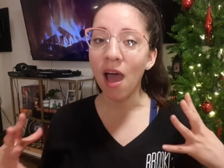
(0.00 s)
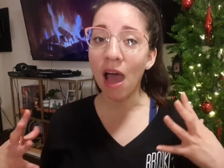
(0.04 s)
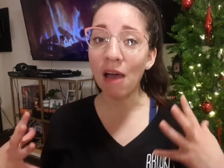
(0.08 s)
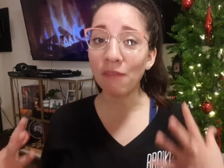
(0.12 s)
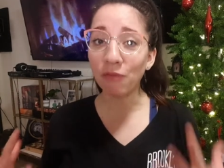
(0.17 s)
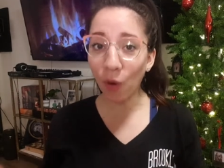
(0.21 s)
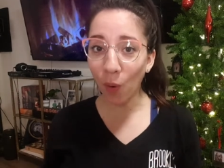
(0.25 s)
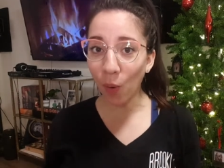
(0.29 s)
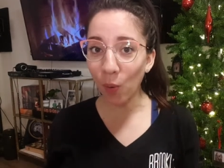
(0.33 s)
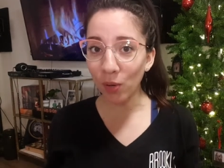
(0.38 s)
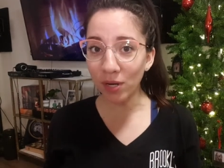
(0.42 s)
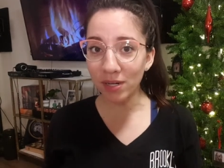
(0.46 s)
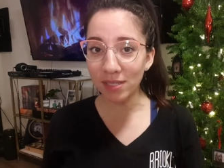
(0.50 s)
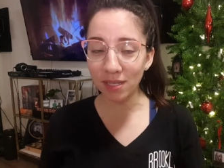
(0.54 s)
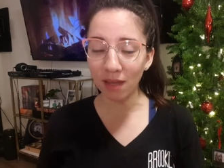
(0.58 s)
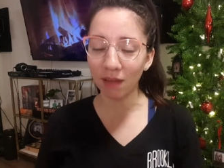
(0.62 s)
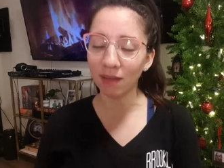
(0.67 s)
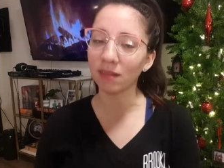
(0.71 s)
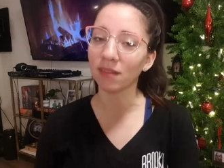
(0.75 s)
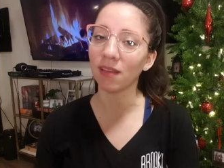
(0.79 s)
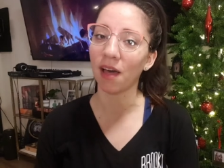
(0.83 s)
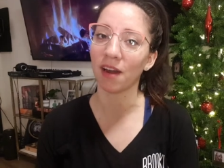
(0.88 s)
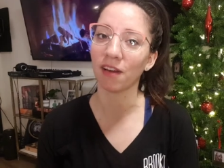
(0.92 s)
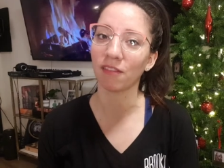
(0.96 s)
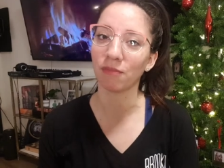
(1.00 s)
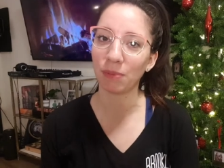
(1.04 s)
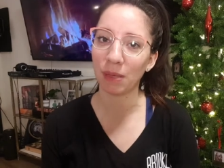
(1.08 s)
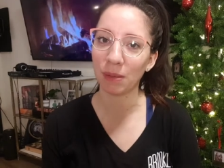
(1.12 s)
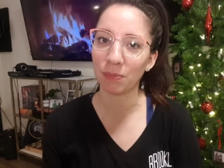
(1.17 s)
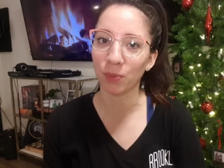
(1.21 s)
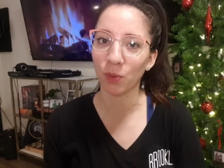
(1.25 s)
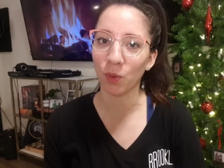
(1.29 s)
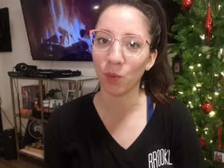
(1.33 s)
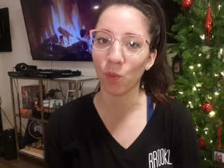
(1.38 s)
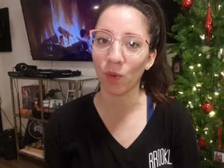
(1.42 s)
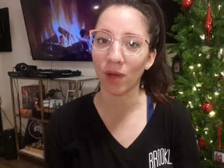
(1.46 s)
Of course, a lot of
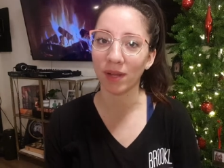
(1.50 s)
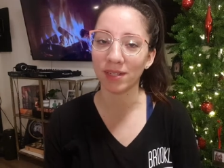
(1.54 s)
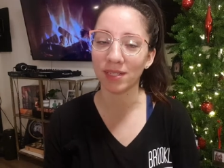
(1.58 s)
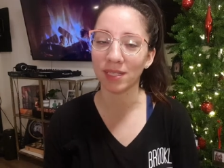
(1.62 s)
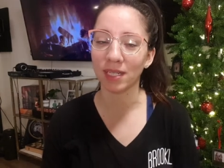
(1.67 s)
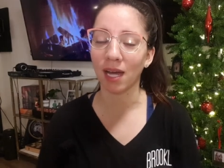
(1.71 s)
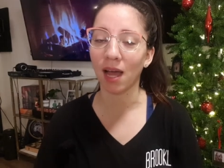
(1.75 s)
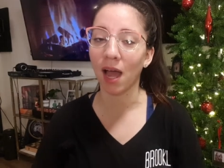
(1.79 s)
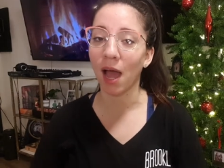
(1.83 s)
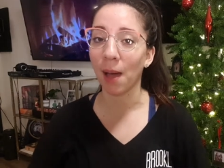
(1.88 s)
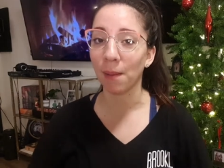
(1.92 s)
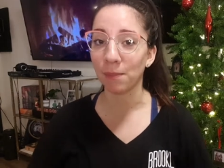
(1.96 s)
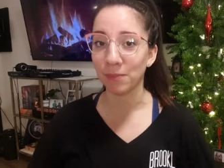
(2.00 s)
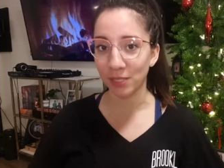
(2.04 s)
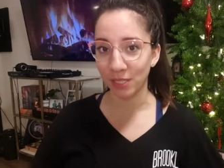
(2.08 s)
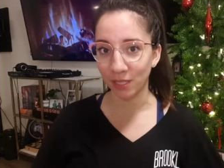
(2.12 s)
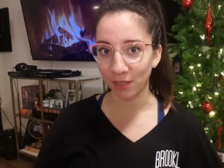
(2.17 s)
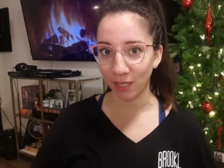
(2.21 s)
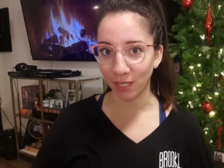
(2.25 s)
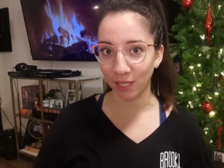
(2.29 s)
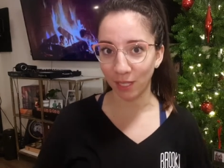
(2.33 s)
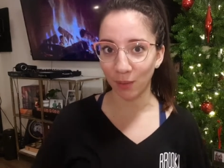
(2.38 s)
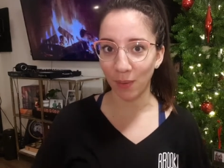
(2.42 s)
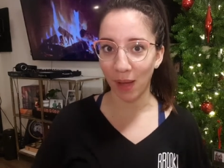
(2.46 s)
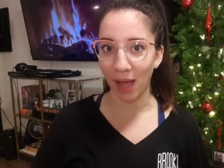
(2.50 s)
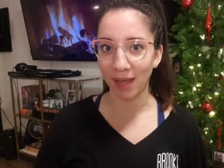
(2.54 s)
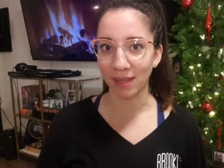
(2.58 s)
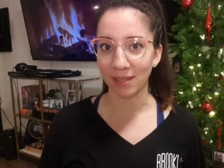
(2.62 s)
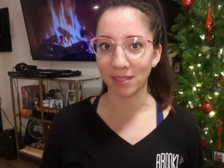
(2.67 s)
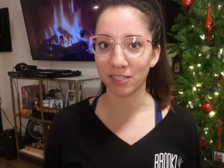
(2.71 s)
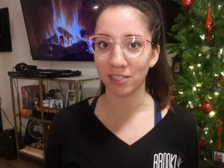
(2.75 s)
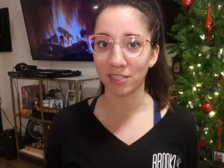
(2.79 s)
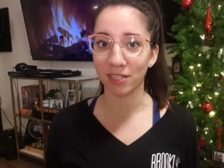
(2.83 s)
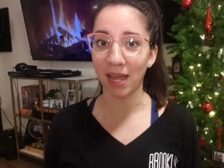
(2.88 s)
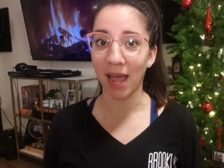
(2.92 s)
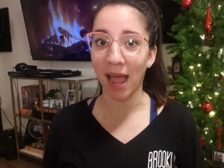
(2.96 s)
people want to come to the
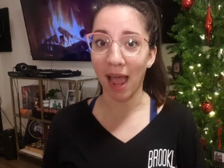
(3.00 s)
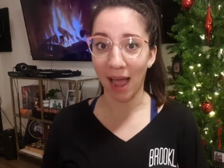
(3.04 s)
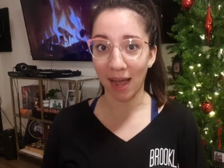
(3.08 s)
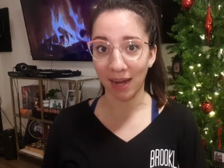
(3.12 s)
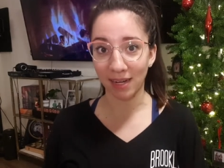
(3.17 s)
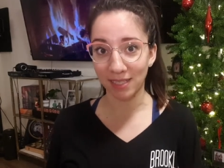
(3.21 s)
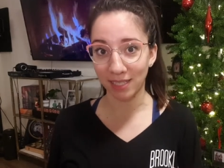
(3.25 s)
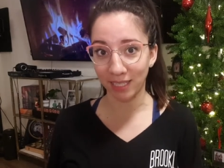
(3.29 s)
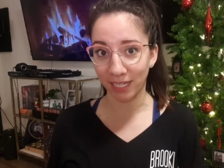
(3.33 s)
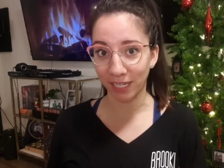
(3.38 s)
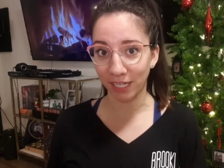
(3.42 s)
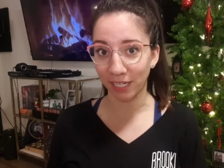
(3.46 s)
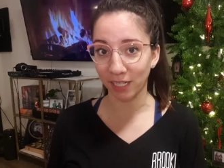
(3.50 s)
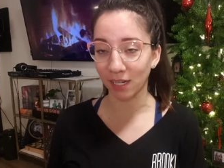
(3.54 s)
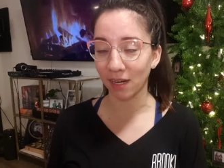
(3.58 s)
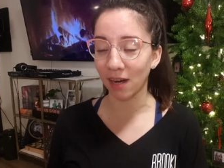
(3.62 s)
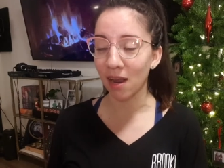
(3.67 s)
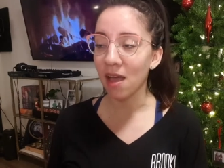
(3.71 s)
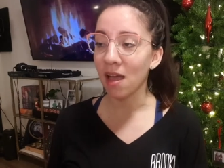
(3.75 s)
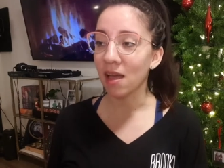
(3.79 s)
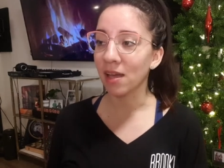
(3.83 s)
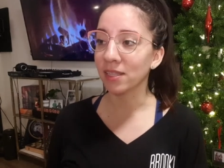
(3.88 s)
US to act here,